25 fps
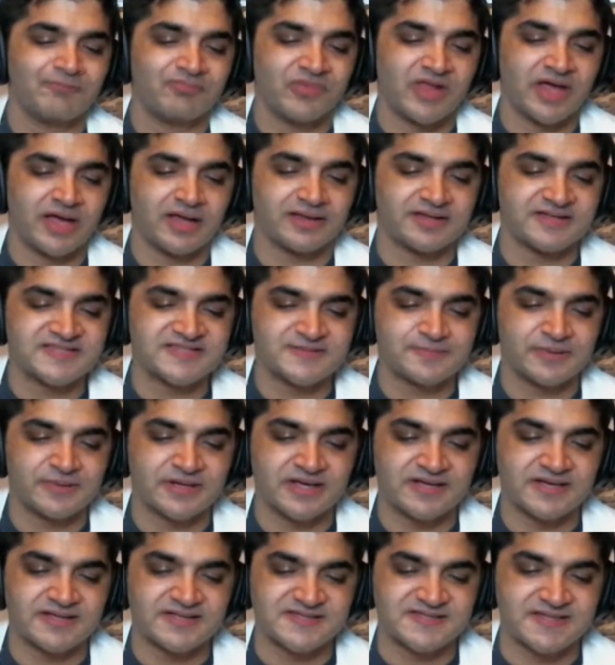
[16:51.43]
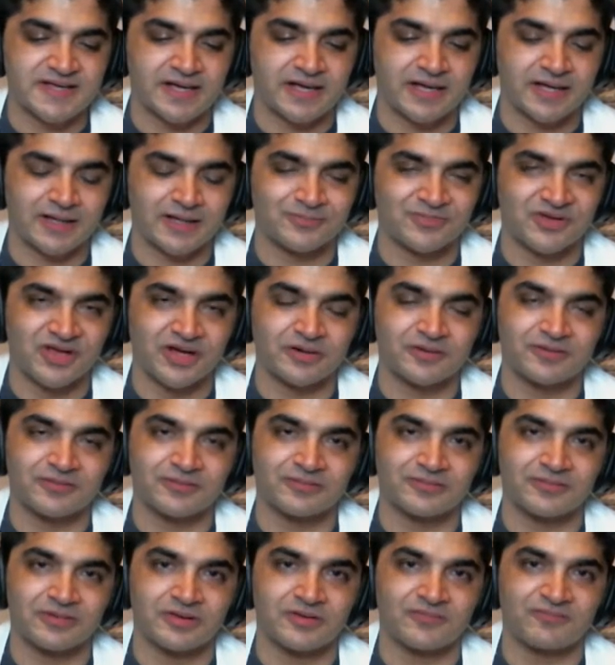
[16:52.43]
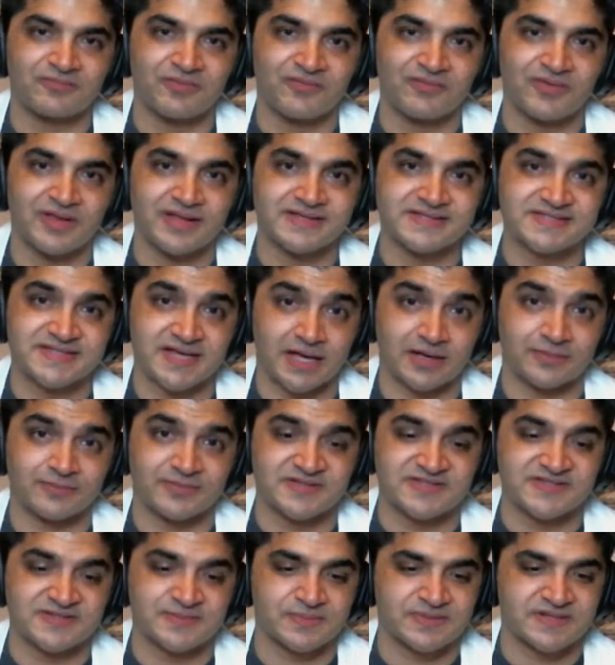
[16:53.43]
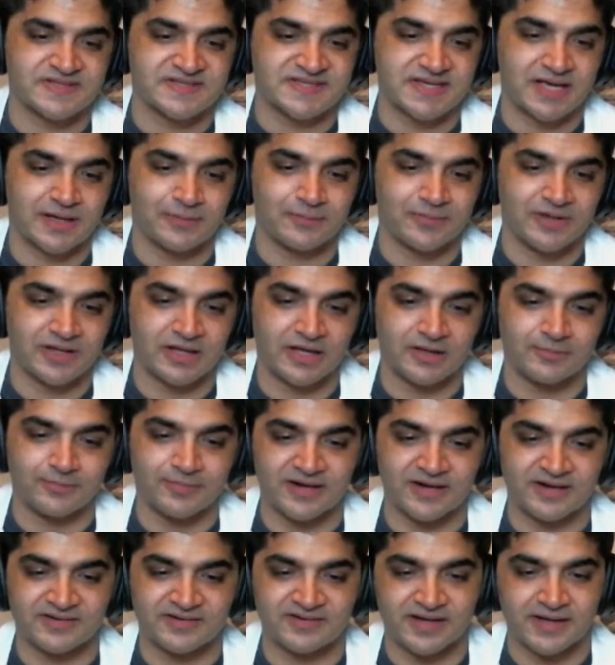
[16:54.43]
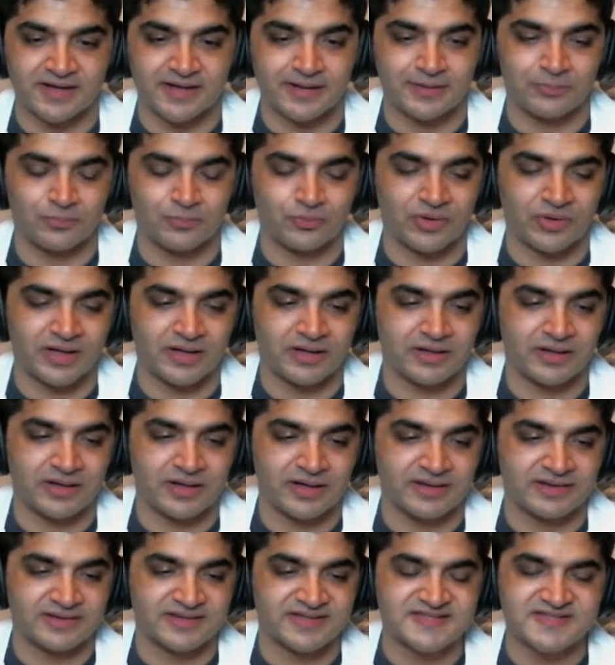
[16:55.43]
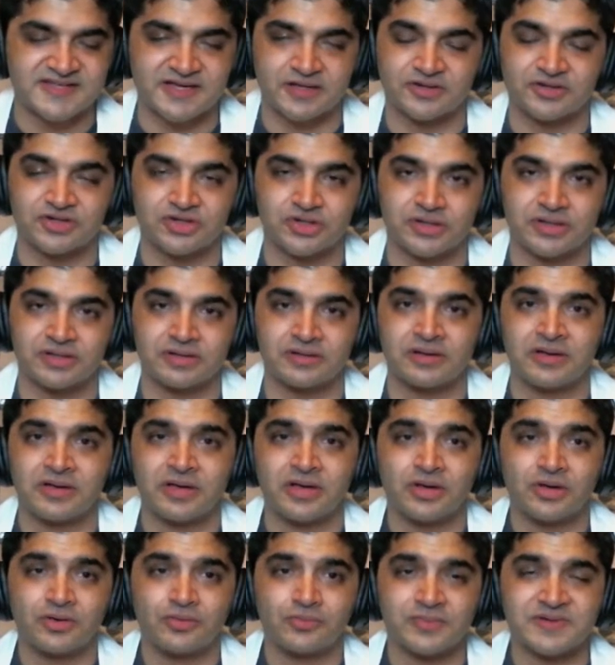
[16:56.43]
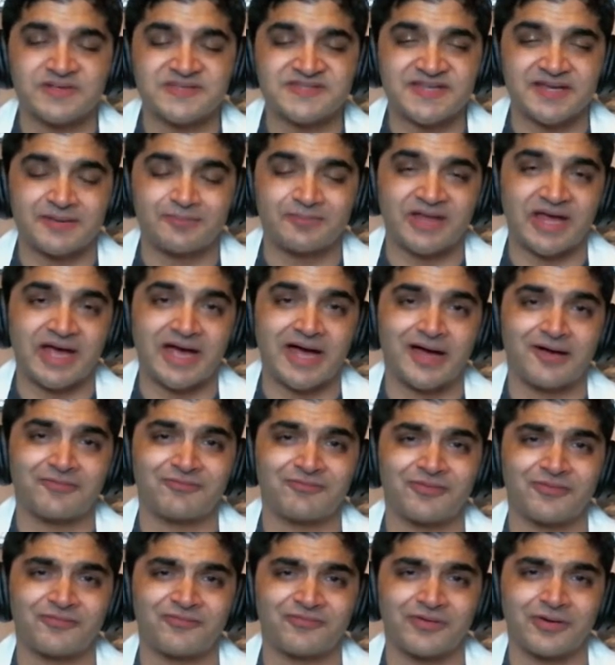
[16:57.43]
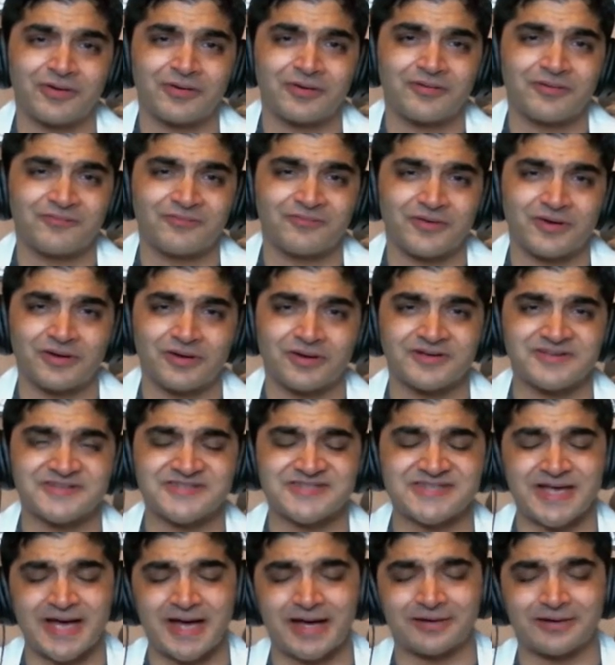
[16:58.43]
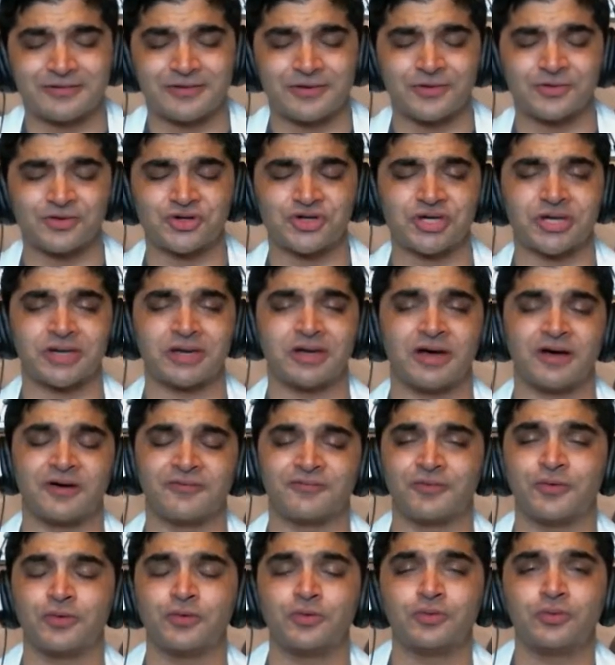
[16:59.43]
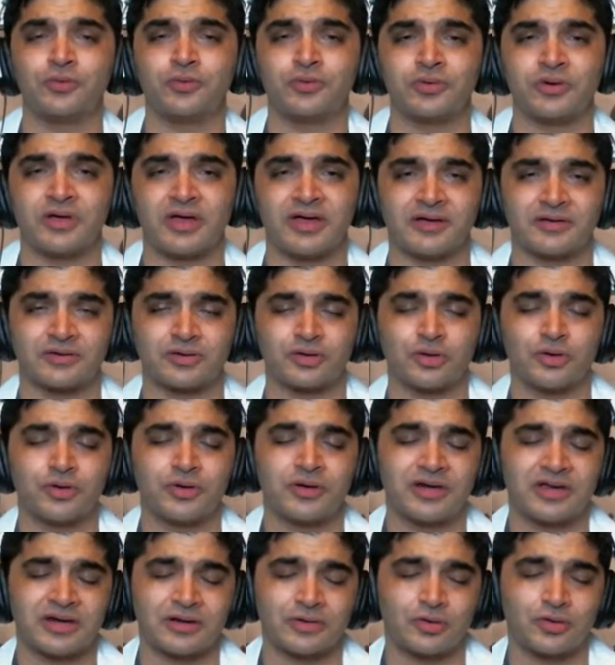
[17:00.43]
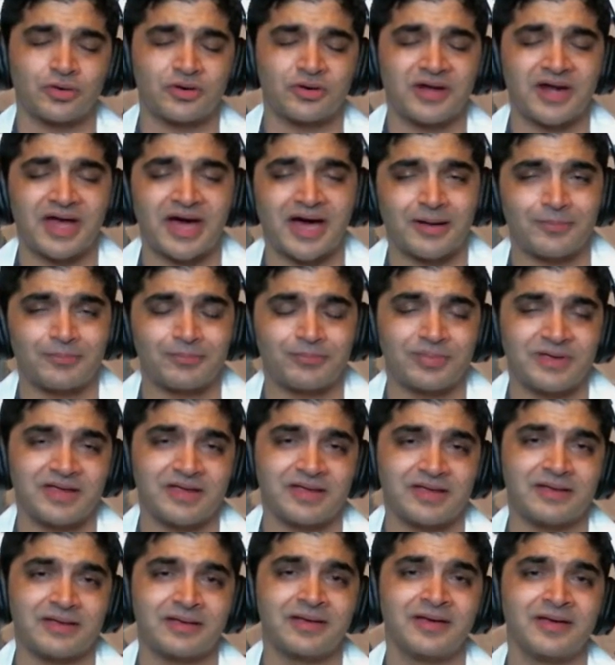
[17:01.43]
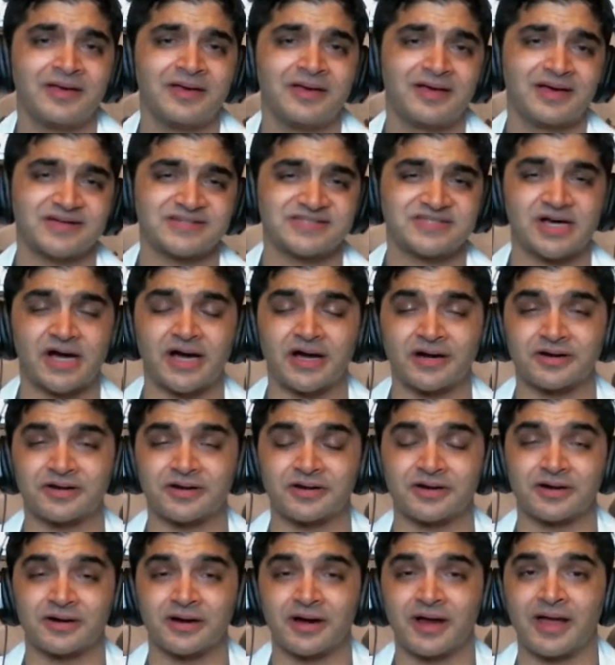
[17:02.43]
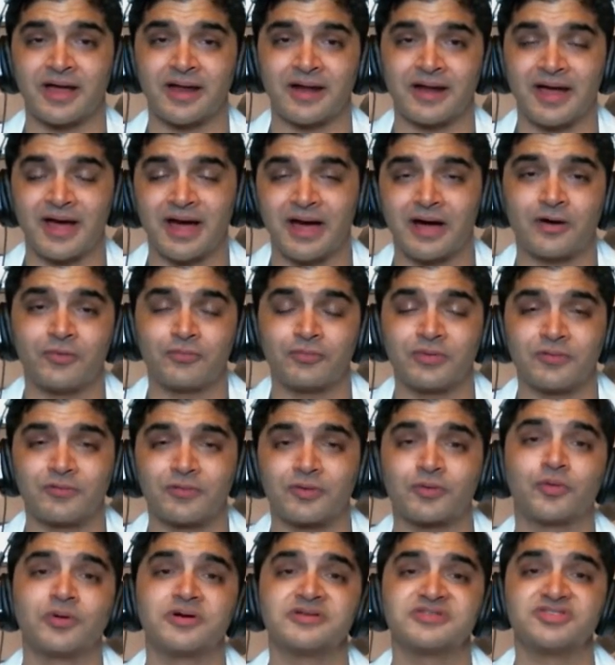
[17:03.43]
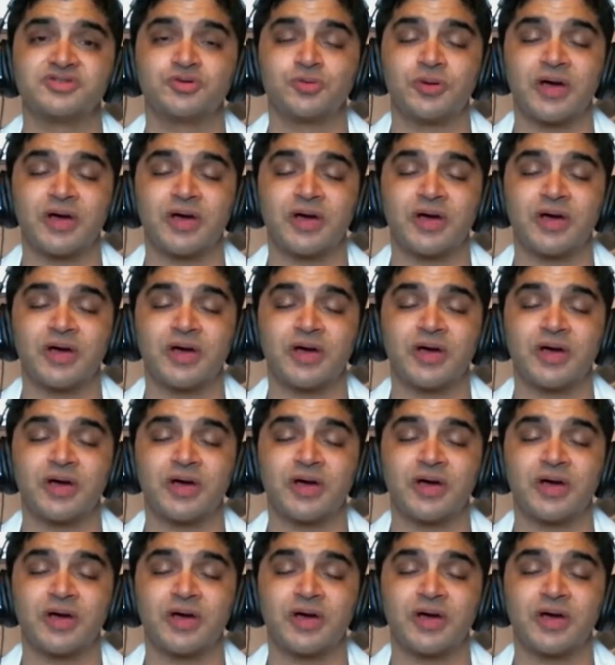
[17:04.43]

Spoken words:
And this is because Vivian Thomas was coming up at a time when, in this country, we seem to have a very, very sad notion of who could and could not be a doctor and how we were going to